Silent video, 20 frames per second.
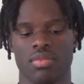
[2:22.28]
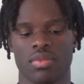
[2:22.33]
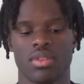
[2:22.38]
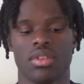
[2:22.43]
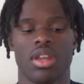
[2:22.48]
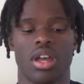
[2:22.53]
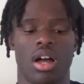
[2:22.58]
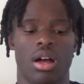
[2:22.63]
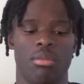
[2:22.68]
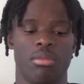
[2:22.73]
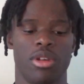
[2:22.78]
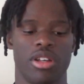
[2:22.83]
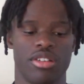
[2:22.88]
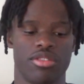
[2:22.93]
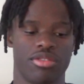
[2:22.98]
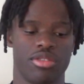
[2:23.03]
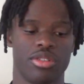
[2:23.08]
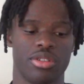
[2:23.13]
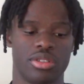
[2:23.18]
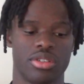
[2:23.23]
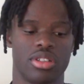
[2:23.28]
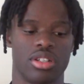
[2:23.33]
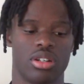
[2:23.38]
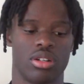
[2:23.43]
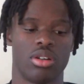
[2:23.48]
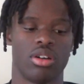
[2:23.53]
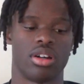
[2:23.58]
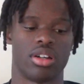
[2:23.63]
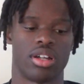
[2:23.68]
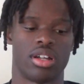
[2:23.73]
Yeah, I'm looking forward to it a
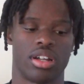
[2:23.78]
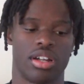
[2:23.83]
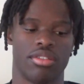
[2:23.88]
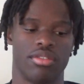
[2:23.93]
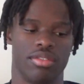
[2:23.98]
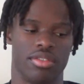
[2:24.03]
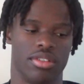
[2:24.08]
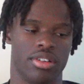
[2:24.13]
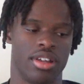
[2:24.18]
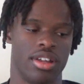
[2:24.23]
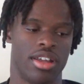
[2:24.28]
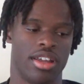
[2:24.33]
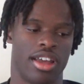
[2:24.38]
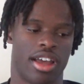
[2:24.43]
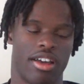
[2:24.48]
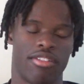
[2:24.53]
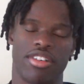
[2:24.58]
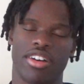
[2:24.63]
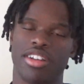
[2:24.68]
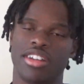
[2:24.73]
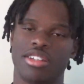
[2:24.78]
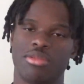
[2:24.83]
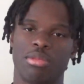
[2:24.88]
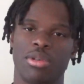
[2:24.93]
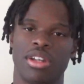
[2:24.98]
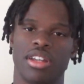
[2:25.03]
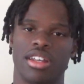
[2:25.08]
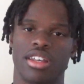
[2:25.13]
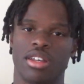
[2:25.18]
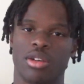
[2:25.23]
lot. I've
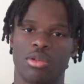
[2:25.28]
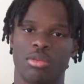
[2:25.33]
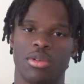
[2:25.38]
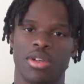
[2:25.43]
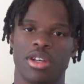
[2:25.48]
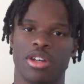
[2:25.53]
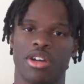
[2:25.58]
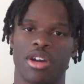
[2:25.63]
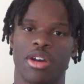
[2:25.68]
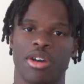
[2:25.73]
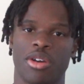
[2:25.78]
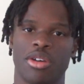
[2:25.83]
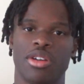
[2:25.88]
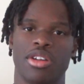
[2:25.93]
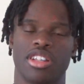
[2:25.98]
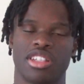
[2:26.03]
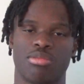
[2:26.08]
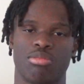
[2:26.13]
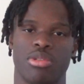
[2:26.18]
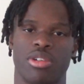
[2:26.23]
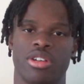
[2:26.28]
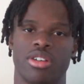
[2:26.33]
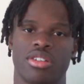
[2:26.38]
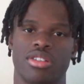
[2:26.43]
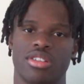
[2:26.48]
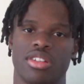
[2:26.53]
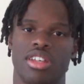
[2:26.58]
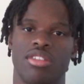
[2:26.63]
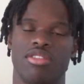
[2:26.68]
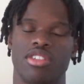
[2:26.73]
heard it'll be a good
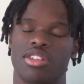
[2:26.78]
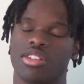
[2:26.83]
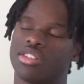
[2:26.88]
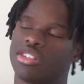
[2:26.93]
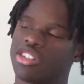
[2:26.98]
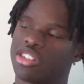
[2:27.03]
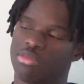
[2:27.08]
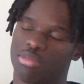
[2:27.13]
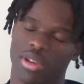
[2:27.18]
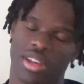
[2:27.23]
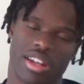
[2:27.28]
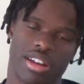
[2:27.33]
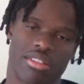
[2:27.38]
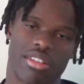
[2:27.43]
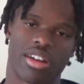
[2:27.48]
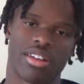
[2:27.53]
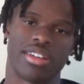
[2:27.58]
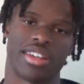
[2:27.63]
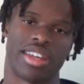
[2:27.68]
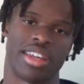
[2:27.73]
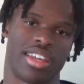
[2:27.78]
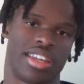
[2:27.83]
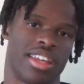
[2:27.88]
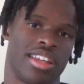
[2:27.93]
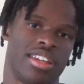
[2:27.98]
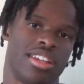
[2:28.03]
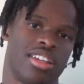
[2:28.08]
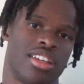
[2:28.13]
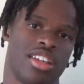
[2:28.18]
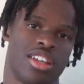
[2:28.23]
experience, even just being around it
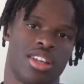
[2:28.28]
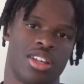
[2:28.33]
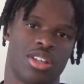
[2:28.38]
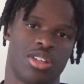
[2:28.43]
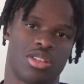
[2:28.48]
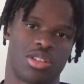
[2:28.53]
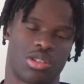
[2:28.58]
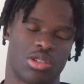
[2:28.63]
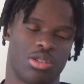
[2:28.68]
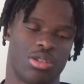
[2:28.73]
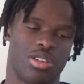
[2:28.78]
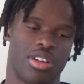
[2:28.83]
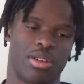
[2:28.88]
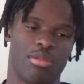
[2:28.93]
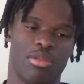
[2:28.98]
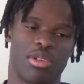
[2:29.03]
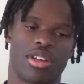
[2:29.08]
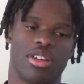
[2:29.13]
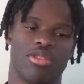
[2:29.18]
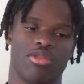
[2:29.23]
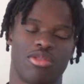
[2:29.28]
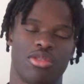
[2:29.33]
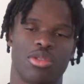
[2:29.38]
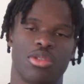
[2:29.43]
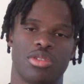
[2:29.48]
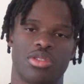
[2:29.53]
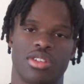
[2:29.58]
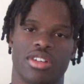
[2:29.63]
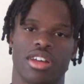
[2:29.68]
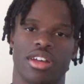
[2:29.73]
again. So I'm looking
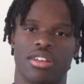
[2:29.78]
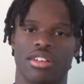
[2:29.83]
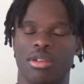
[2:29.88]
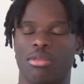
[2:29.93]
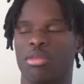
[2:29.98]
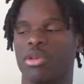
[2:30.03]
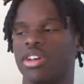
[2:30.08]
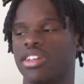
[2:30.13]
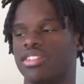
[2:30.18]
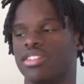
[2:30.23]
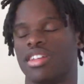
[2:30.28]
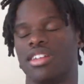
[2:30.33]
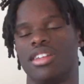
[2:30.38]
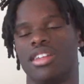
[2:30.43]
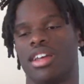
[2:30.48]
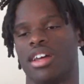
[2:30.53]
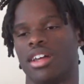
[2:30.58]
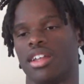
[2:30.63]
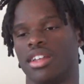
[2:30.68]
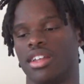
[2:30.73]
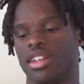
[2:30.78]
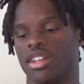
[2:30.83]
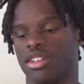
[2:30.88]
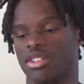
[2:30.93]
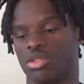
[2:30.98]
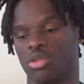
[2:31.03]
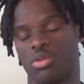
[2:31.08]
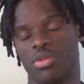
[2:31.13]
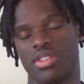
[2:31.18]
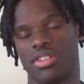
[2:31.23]
forward to it. The boys said that
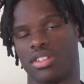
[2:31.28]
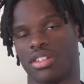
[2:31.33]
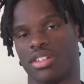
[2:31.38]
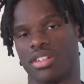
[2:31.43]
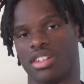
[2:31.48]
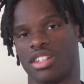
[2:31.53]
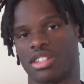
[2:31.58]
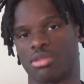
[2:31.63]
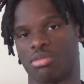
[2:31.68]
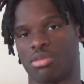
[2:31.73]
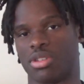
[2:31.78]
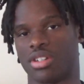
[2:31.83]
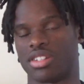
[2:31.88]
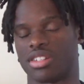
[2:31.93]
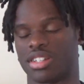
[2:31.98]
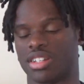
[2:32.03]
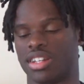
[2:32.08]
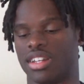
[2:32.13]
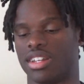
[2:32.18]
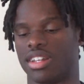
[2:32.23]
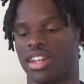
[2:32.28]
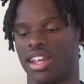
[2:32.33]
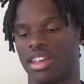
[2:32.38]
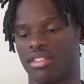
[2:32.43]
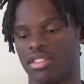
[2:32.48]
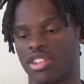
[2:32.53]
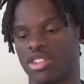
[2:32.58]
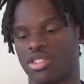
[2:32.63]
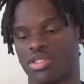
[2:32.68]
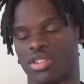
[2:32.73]
it's always a good experience, and then they've
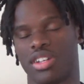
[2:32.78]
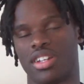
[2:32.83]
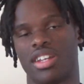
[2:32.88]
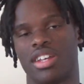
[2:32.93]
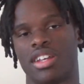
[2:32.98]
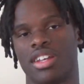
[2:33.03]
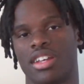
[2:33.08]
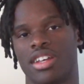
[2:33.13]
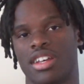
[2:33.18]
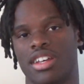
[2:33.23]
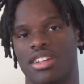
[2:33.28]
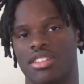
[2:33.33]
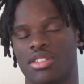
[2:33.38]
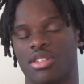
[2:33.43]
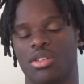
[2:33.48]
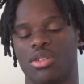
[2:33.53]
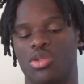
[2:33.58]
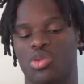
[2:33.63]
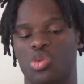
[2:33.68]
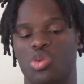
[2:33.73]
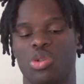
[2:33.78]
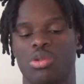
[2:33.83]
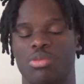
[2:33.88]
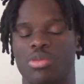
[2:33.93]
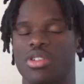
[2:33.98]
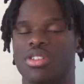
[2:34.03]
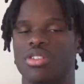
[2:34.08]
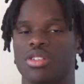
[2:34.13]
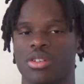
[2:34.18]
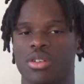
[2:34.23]
enjoyed it. It's a good
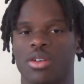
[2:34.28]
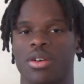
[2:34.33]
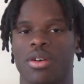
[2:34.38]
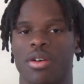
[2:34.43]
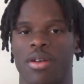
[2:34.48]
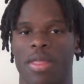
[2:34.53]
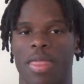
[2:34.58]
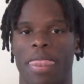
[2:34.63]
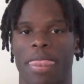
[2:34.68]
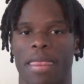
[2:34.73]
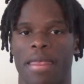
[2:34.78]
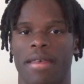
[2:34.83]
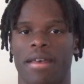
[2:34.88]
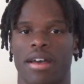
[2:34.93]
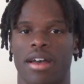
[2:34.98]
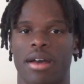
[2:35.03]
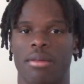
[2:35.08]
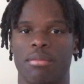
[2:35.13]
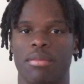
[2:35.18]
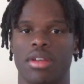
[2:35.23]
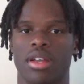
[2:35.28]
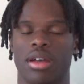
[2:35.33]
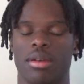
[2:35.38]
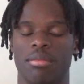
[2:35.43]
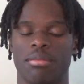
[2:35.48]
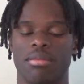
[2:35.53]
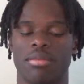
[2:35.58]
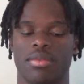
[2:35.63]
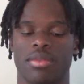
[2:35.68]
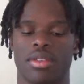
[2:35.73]
tournament, so I'm
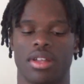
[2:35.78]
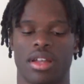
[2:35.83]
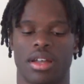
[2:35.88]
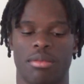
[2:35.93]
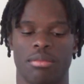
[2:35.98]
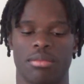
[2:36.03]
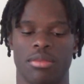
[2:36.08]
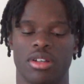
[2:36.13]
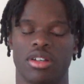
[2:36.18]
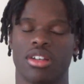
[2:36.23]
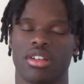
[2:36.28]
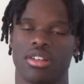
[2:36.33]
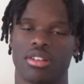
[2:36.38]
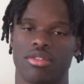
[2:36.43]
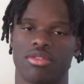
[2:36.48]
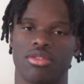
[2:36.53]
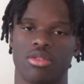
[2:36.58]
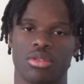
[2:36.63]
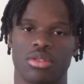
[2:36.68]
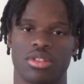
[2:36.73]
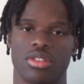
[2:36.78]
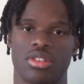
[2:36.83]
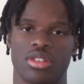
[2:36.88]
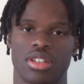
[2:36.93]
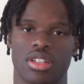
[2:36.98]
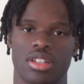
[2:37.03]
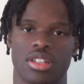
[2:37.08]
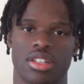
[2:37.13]
looking forward to it.